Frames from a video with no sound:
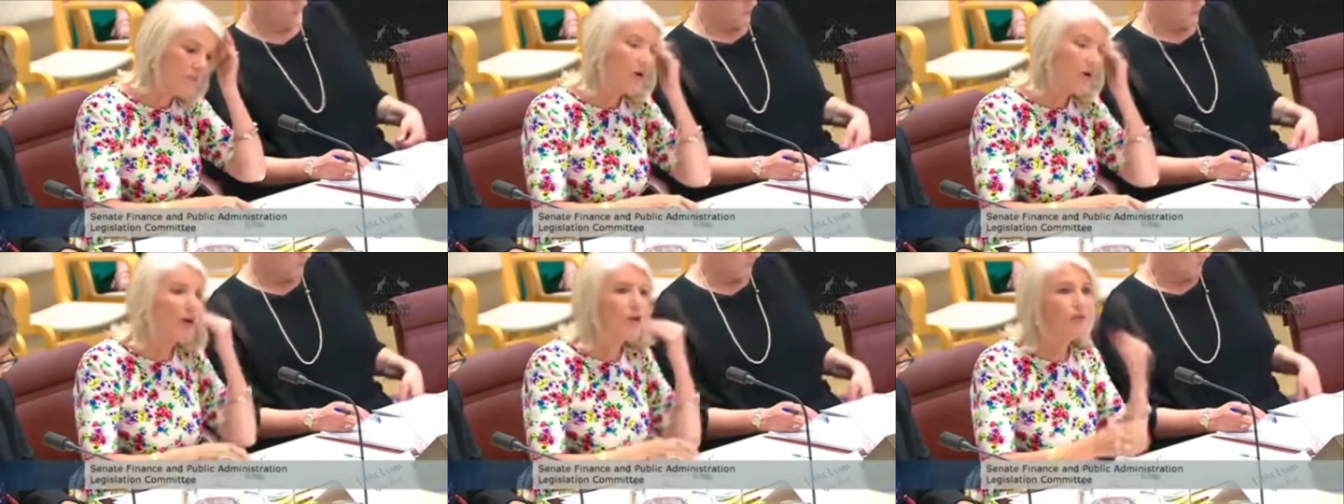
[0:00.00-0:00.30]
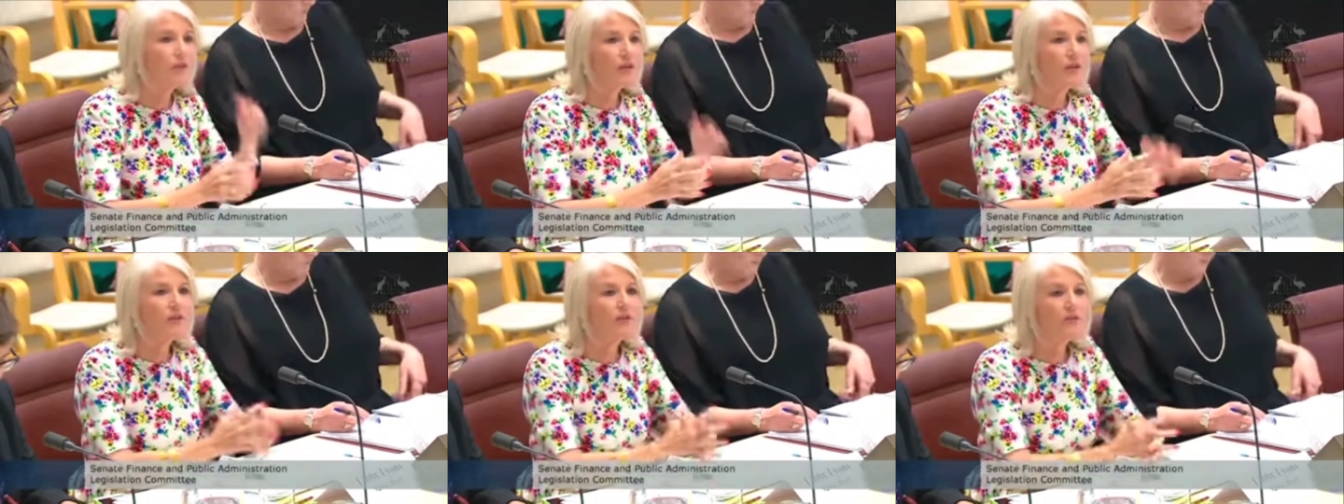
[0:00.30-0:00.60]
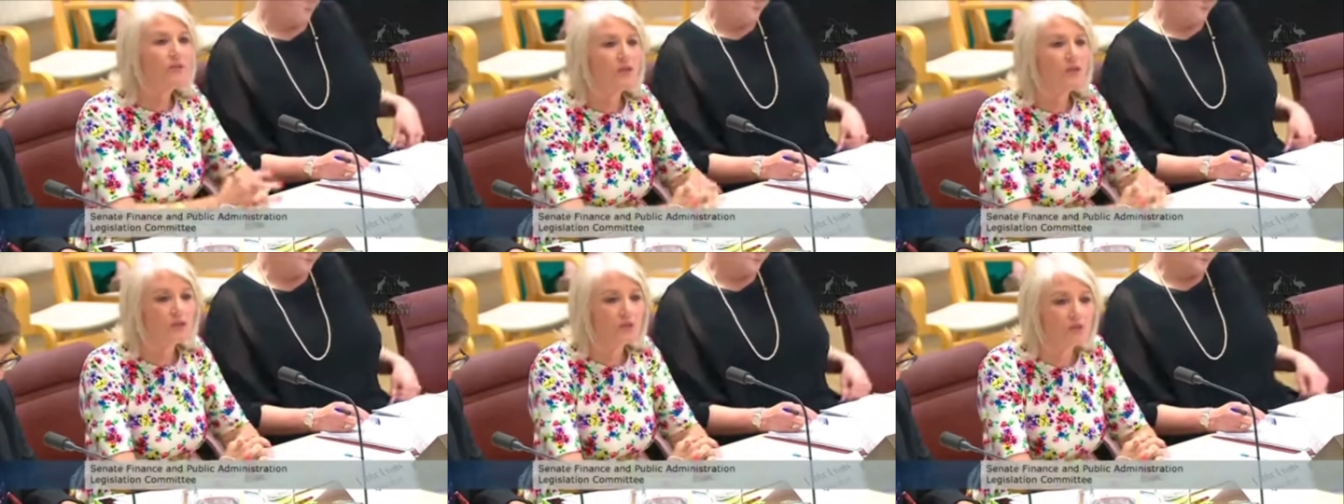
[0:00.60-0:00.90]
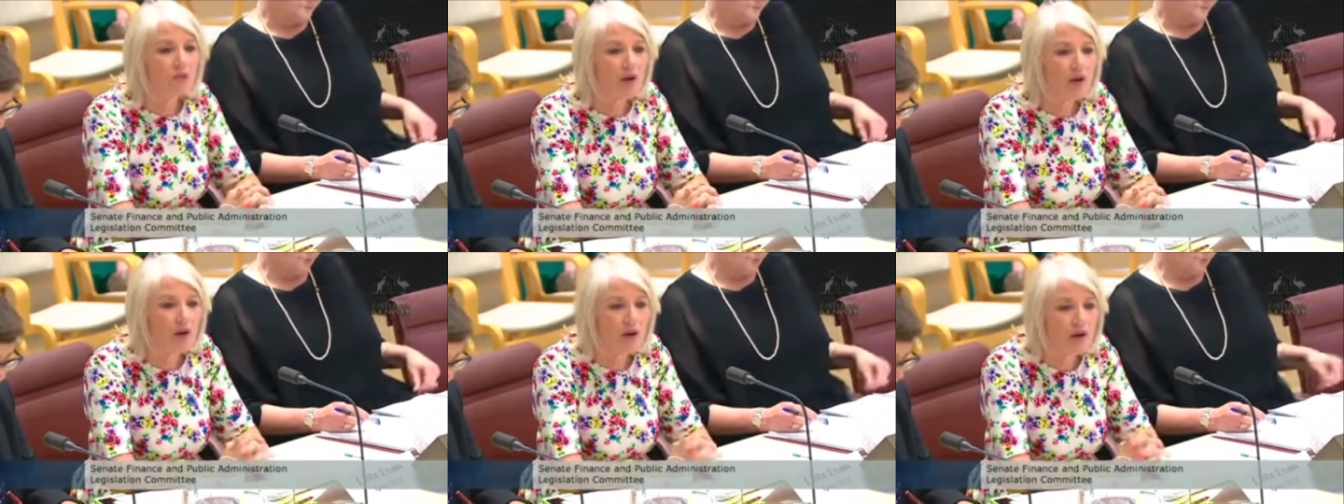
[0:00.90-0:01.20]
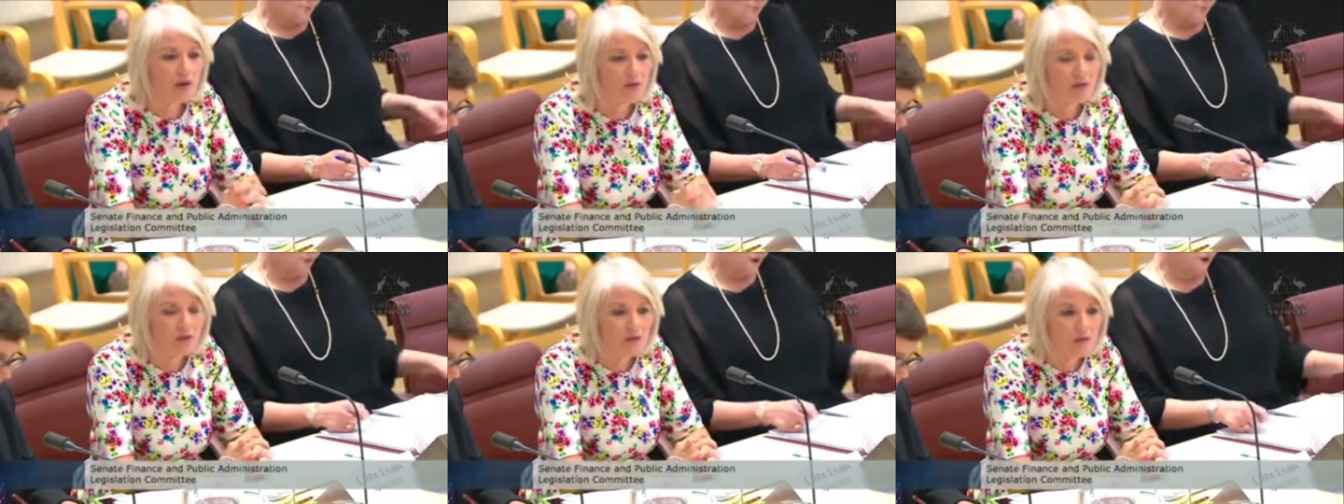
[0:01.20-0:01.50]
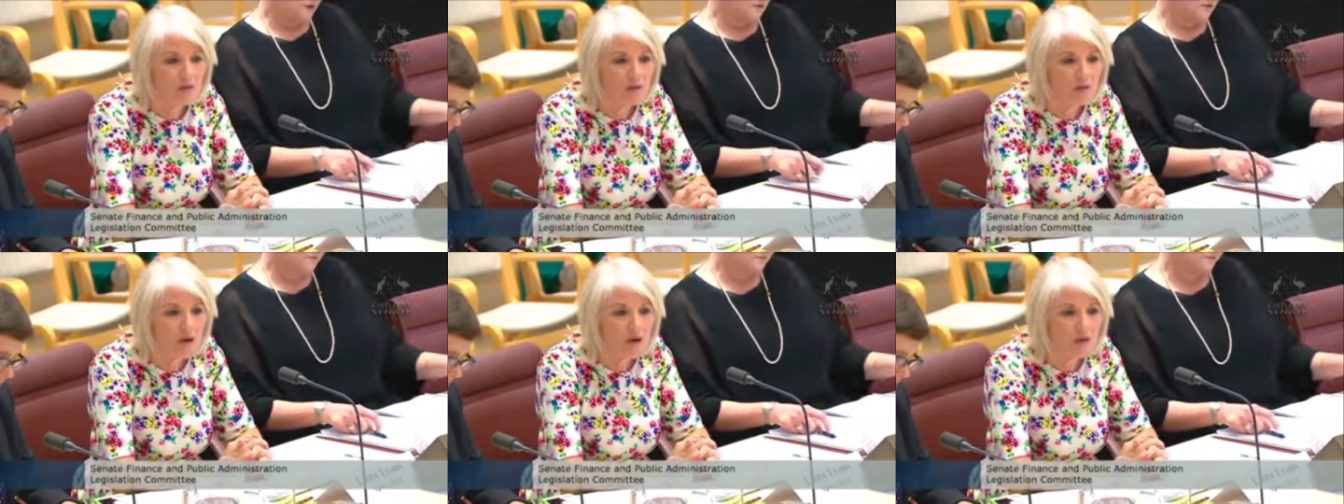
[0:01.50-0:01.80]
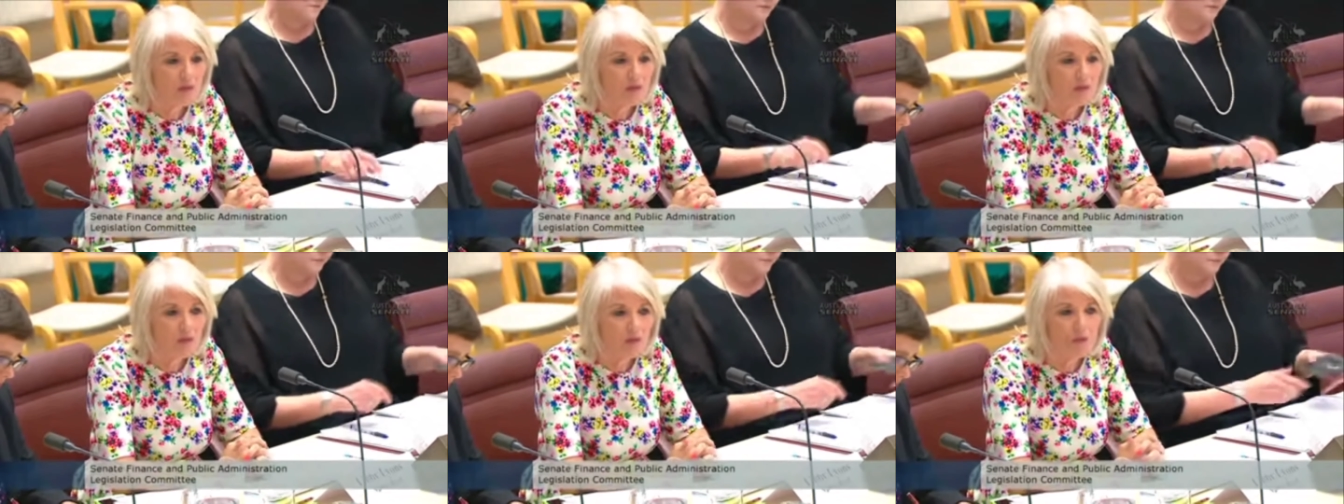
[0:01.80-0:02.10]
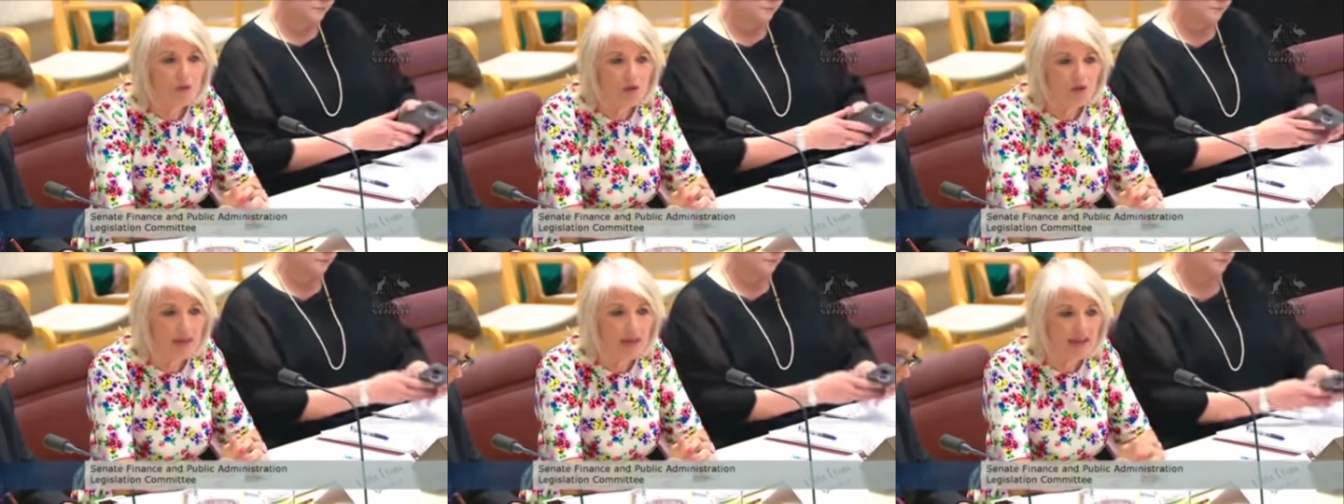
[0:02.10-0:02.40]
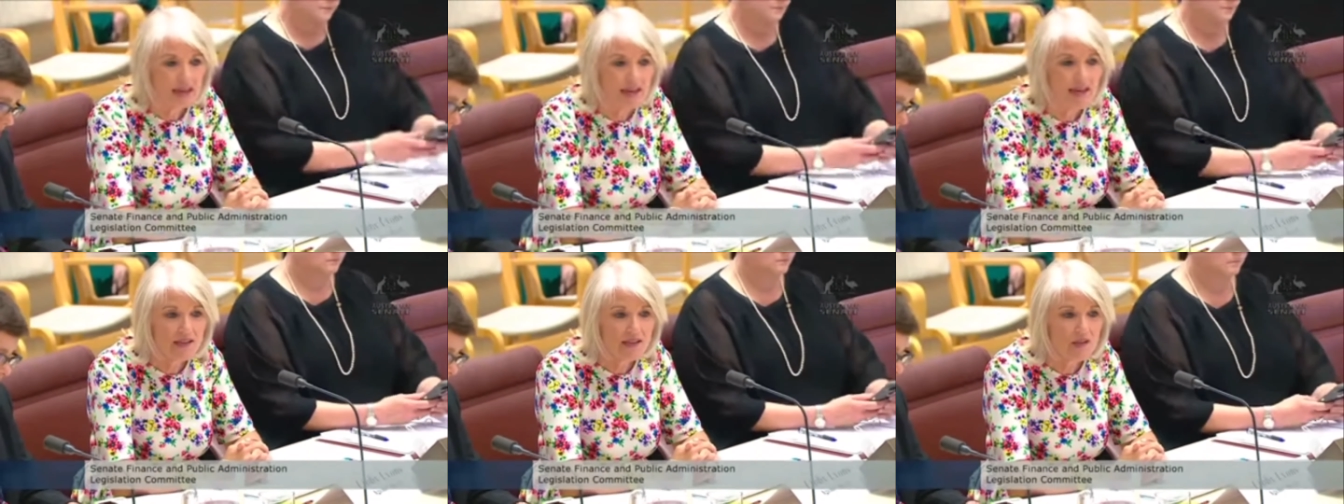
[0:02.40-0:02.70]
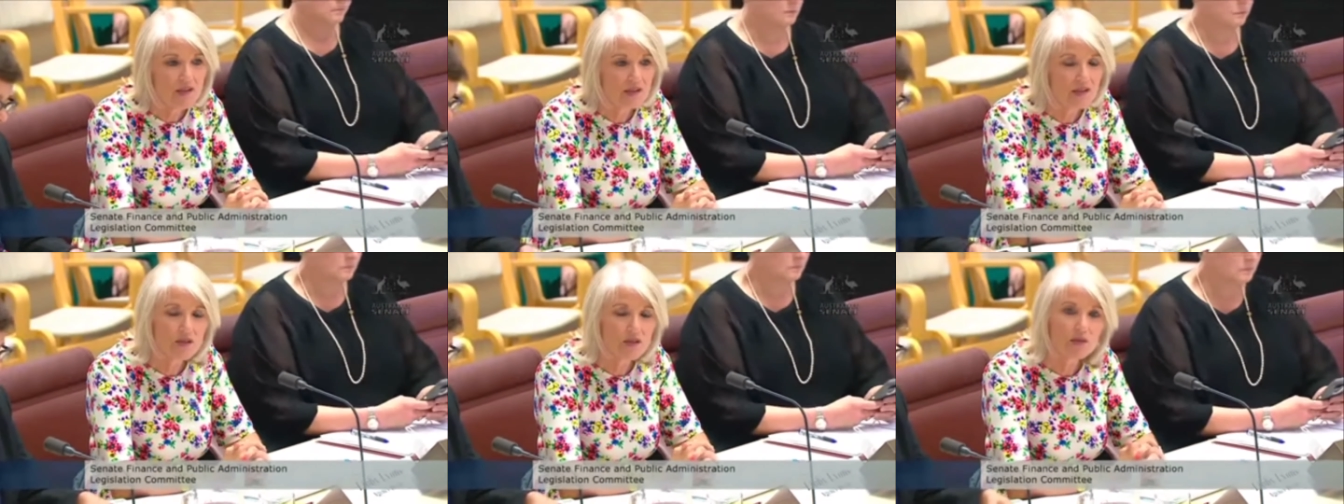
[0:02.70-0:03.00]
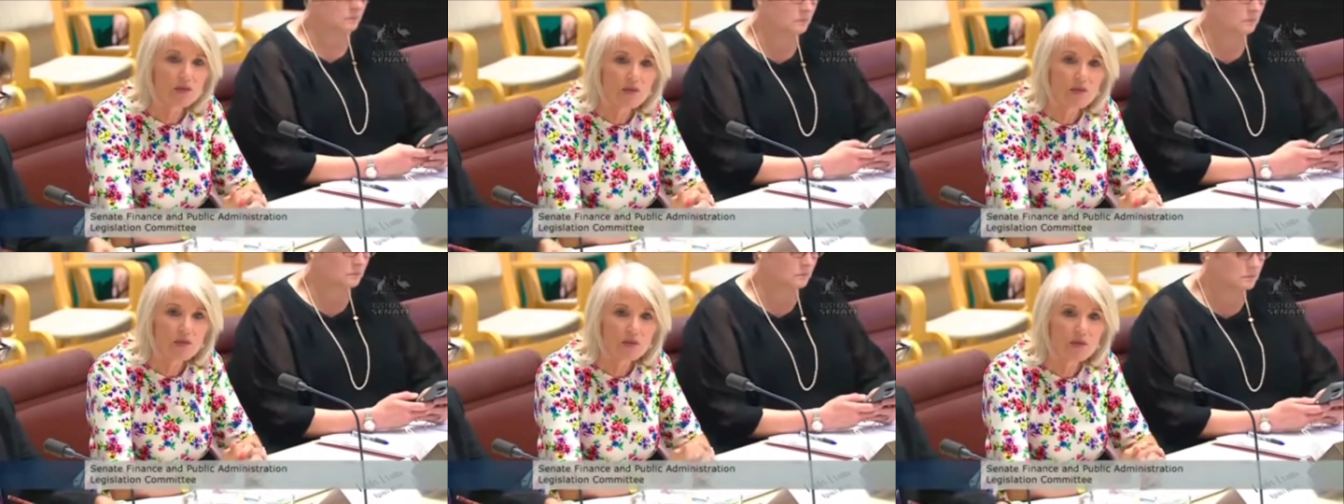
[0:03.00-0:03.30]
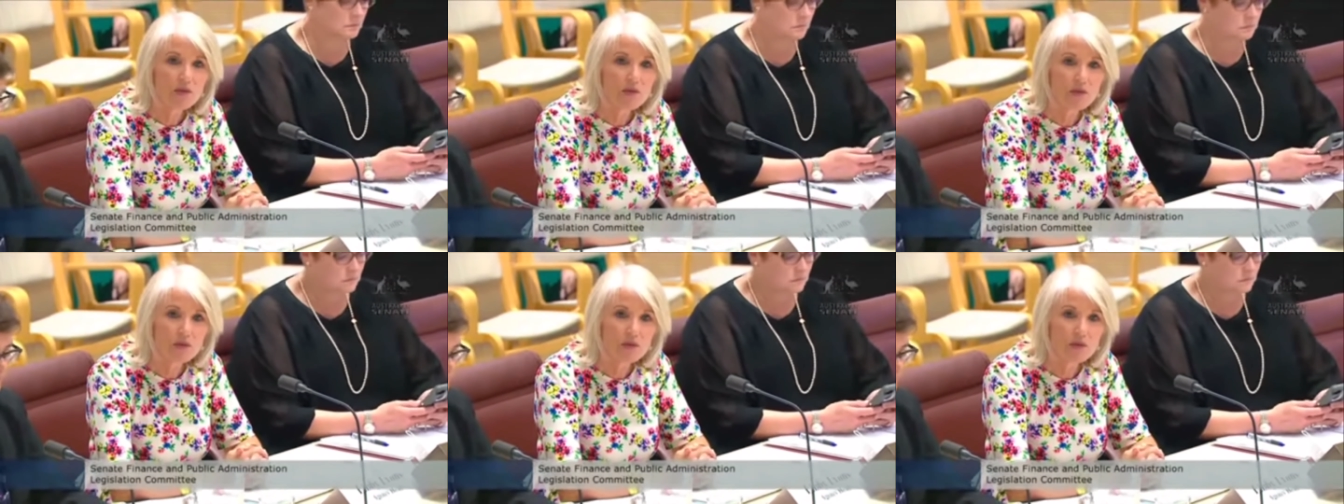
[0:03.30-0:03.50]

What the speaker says: moment, what I can tell you is